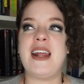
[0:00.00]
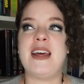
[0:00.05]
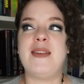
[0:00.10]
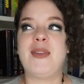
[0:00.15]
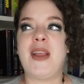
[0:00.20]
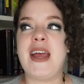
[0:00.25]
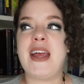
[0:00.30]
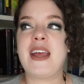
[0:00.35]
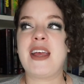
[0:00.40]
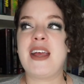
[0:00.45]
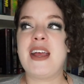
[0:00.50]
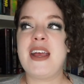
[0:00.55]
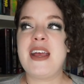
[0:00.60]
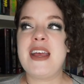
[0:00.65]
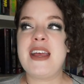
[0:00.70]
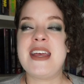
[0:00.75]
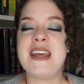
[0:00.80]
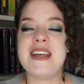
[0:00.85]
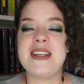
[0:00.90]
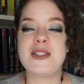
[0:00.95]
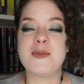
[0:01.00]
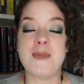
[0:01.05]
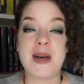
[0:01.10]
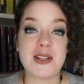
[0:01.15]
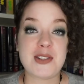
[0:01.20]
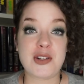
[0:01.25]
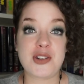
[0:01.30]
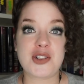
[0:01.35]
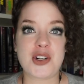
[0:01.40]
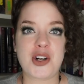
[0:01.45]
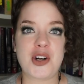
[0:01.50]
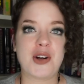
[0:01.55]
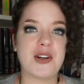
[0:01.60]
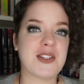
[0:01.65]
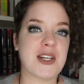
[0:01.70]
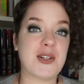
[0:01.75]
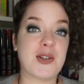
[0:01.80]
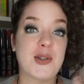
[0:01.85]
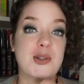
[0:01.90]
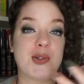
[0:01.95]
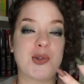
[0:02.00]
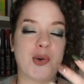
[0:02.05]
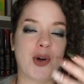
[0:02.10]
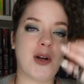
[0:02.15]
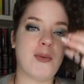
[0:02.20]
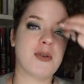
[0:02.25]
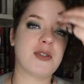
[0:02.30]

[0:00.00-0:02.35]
And like, his message to her is like destroyed.